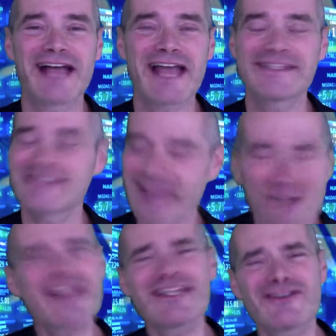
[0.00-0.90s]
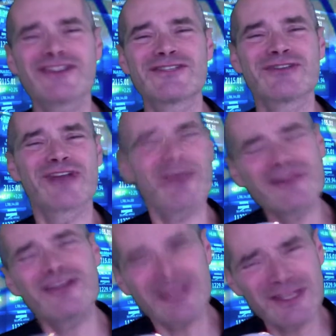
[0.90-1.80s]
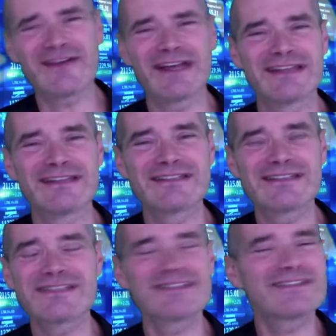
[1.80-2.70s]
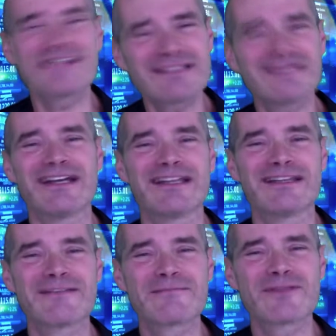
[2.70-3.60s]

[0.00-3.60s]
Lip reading: I really trust you. Come on, you can do it. Just do it.